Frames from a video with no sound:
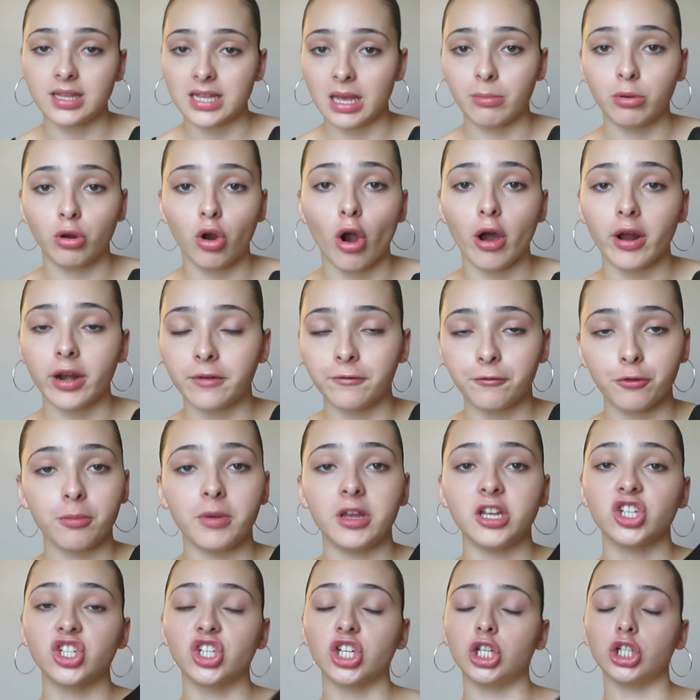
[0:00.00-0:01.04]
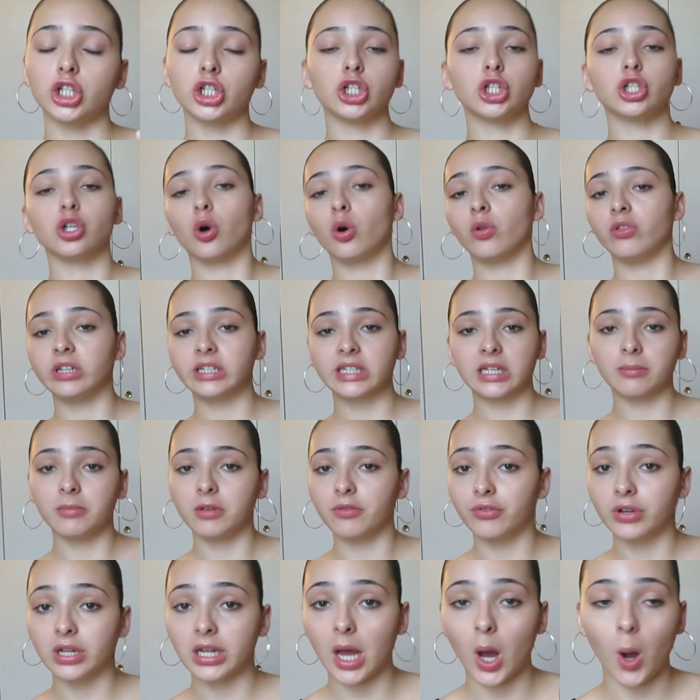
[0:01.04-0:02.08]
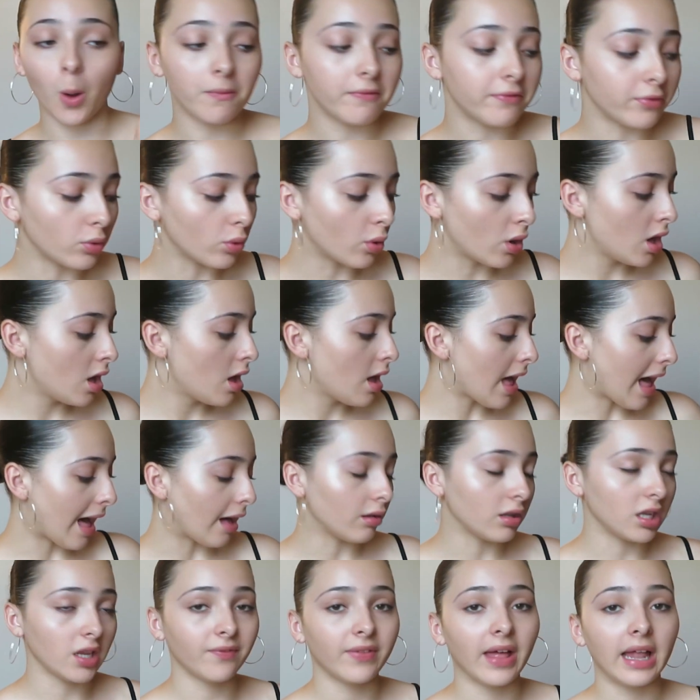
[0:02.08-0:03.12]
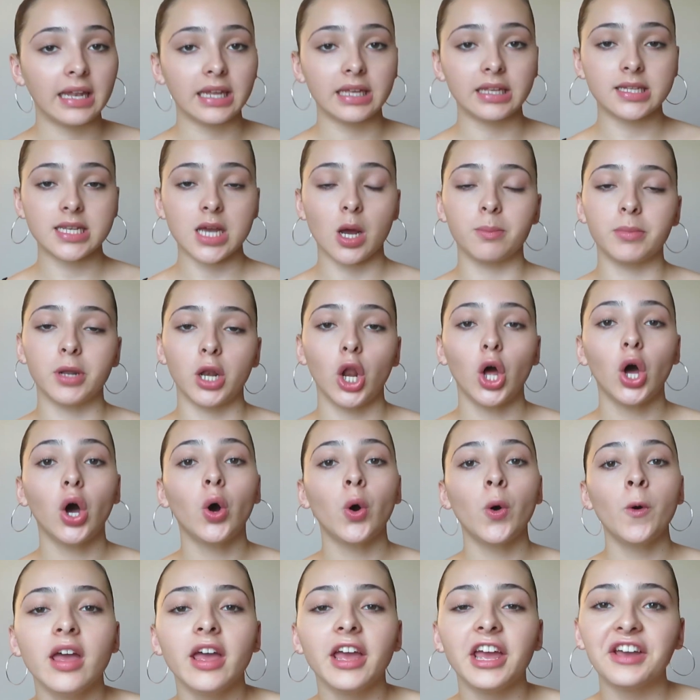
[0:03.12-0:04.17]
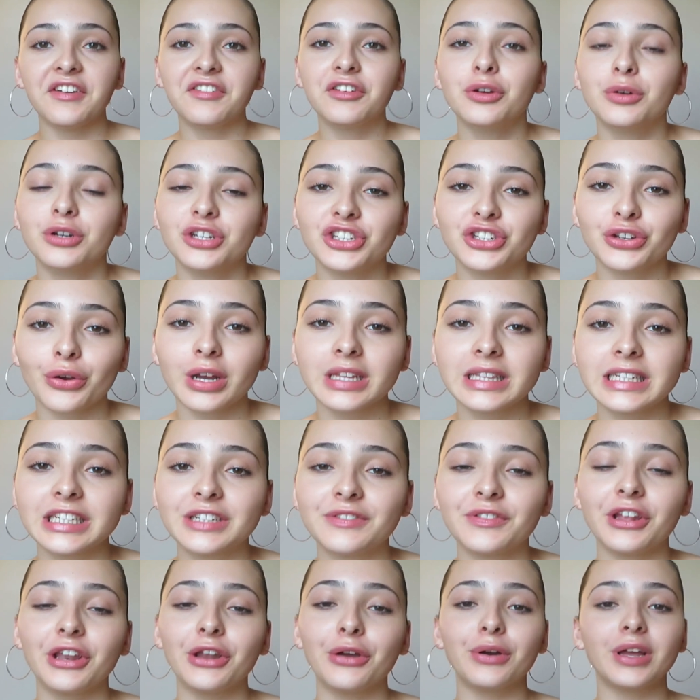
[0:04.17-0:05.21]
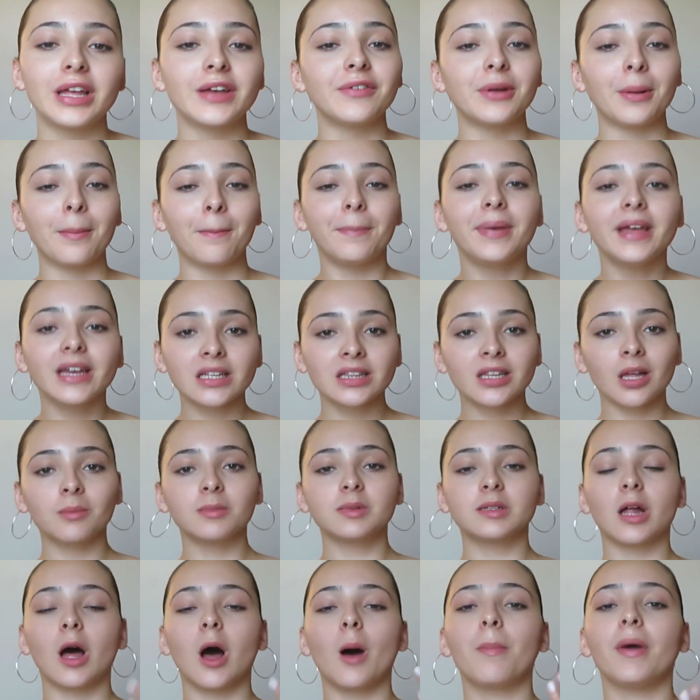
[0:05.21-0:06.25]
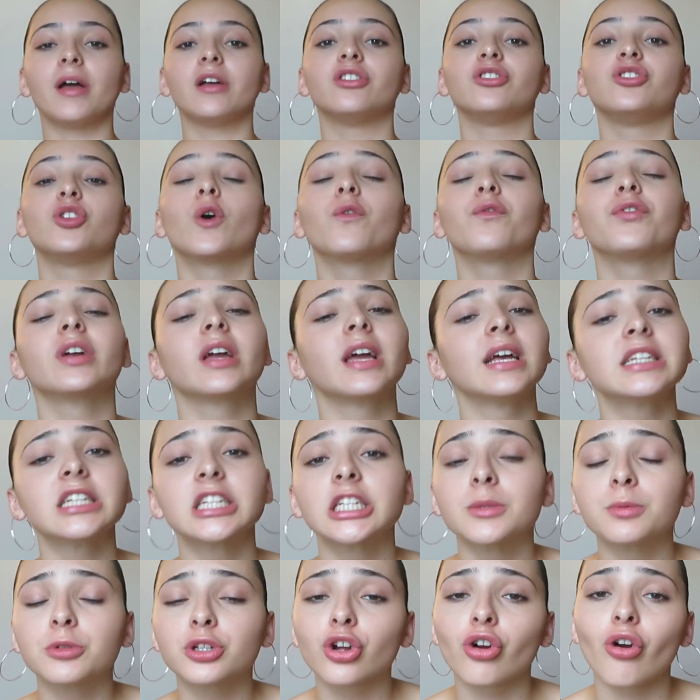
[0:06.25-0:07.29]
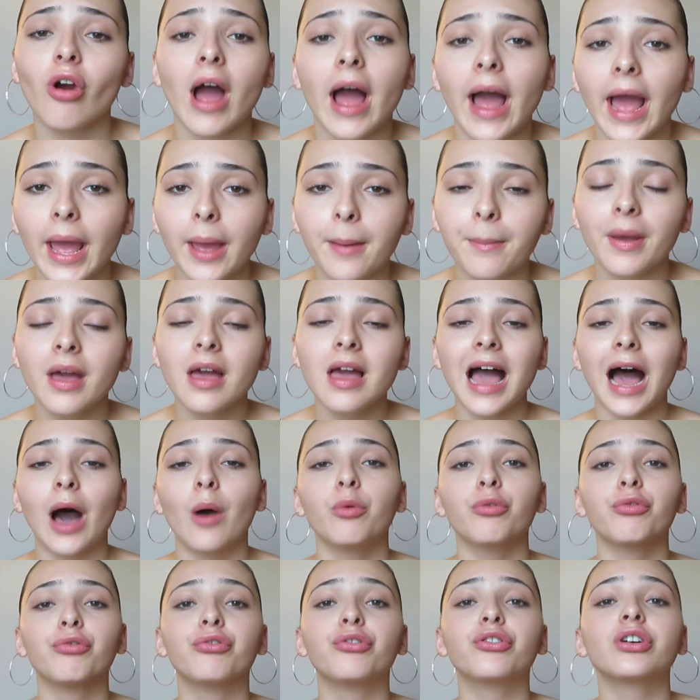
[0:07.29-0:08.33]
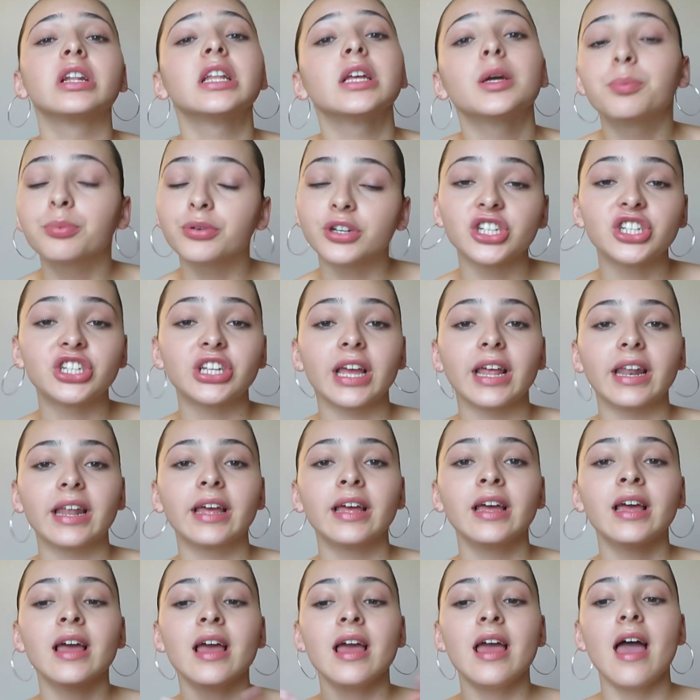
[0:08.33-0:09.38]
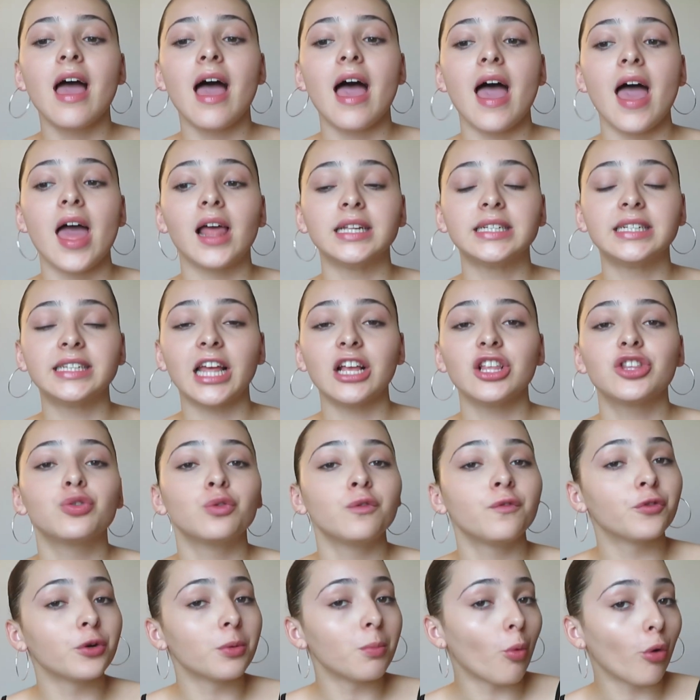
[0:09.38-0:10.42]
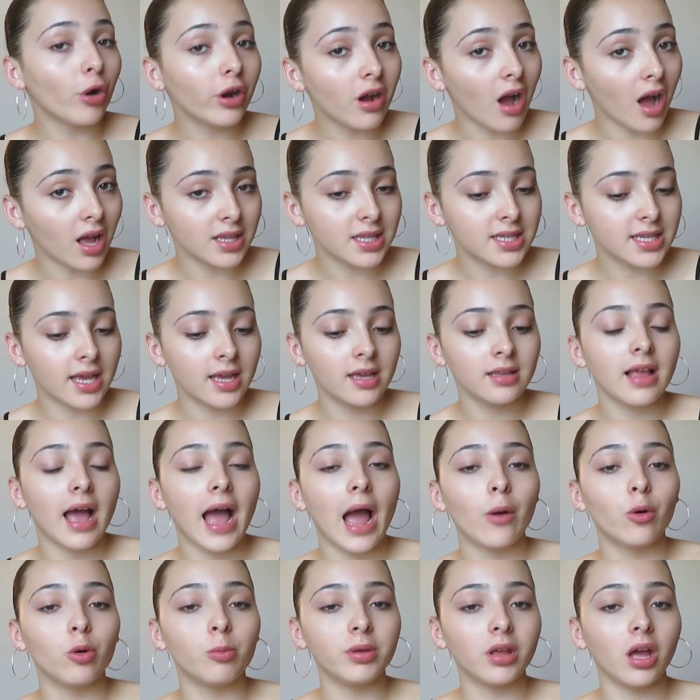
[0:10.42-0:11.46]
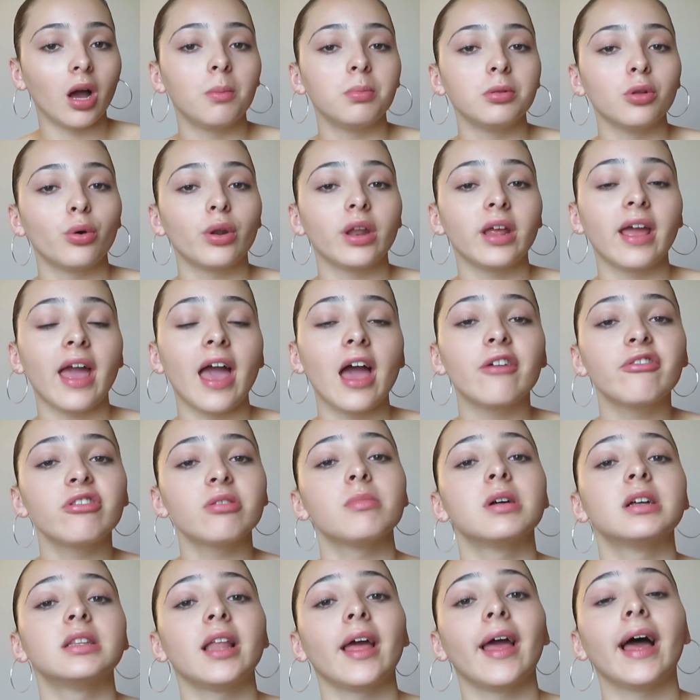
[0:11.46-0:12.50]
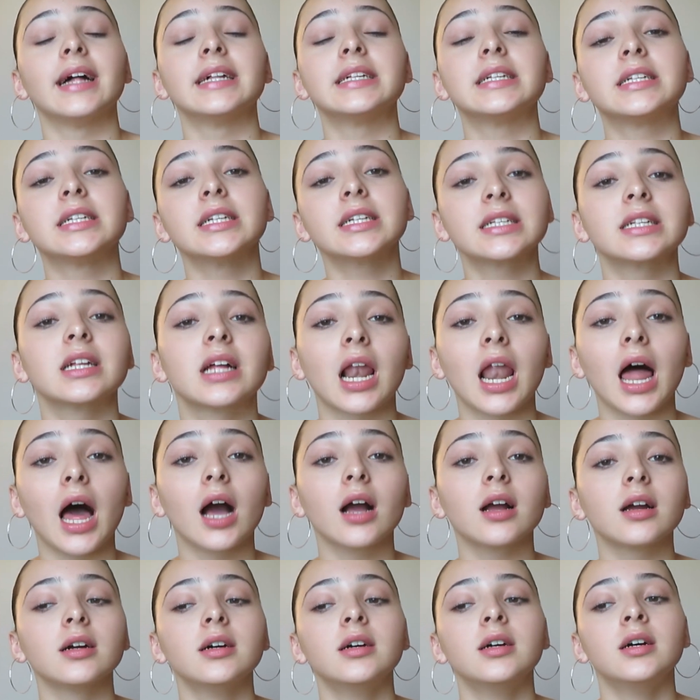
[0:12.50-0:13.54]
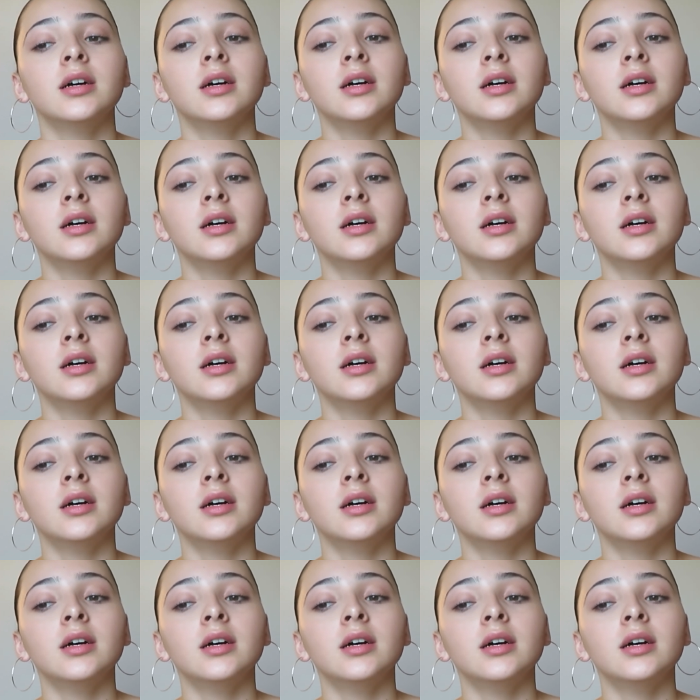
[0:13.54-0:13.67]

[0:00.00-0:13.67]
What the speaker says: and debit card information. So this can be really helpful. I'll leave that link down below. If you enjoyed this video, give it a big thumbs up and don't forget to subscribe. I would really appreciate it. And stay tuned for more content. I will be uploading every Monday at 6 o'clock.